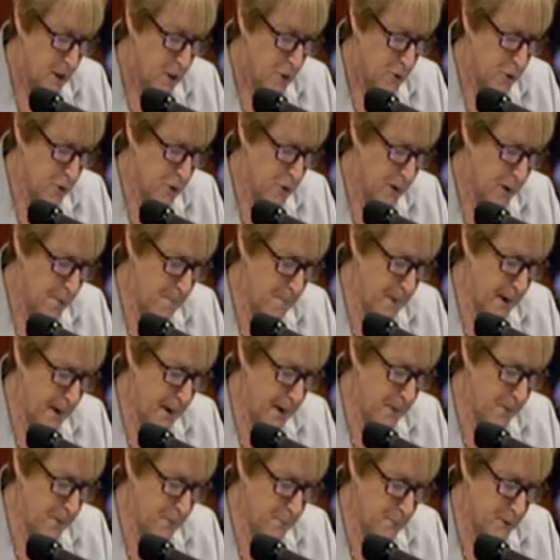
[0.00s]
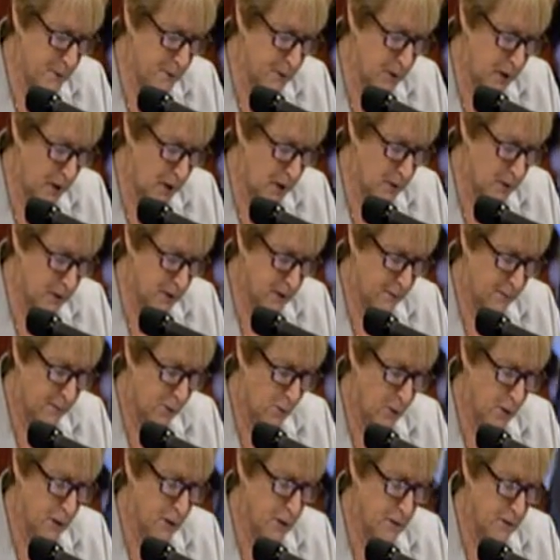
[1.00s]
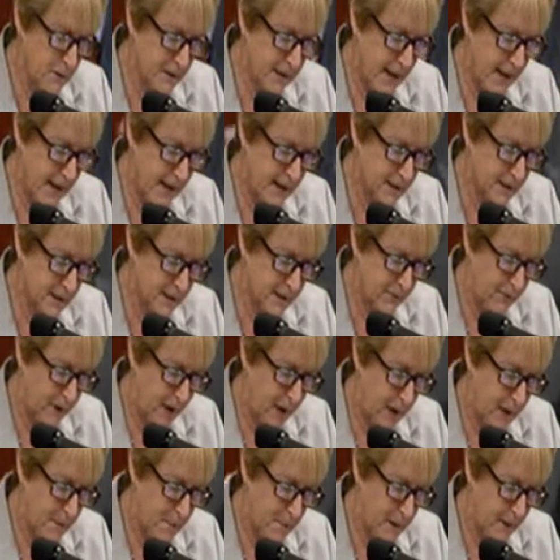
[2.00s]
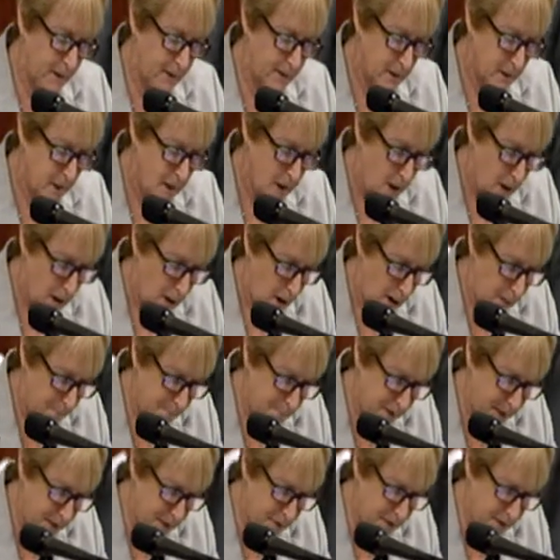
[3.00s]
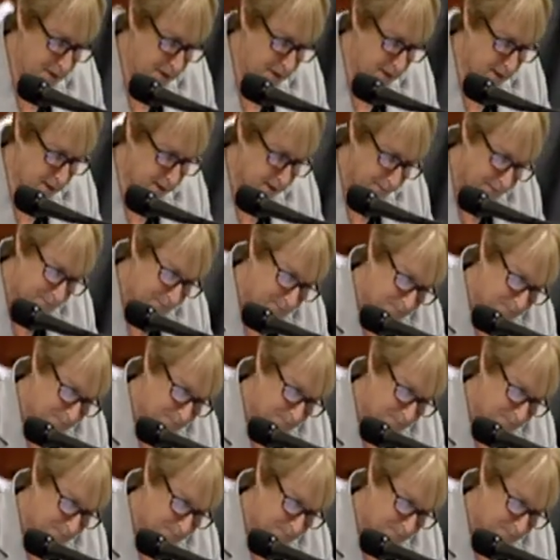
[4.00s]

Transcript: to compare the results of oil and gas development on benthic